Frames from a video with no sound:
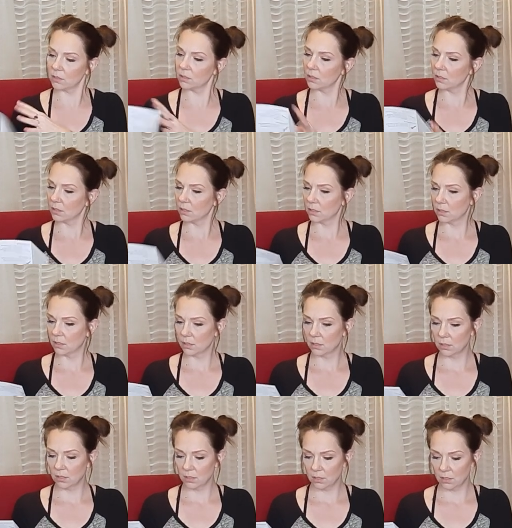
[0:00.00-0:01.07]

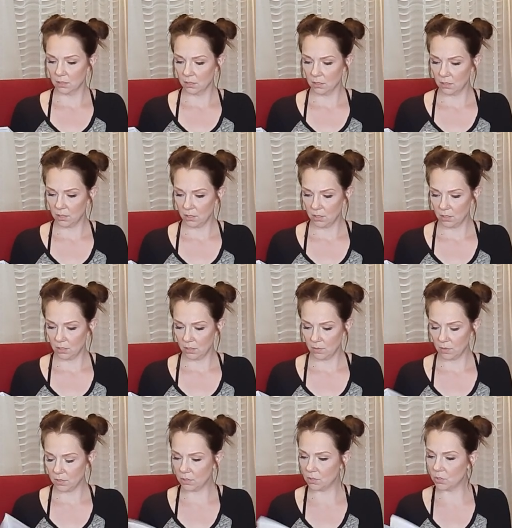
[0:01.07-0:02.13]

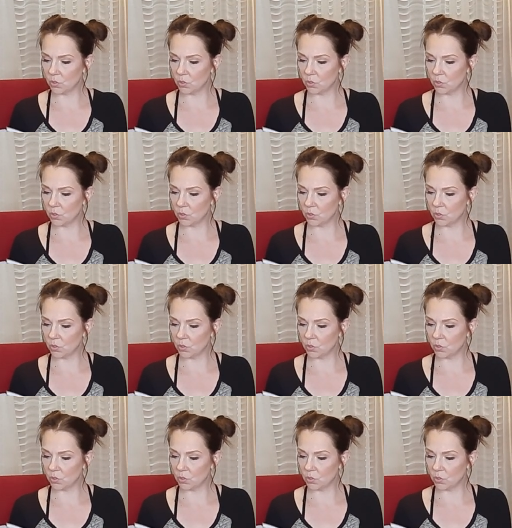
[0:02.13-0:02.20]
Nobody speaks.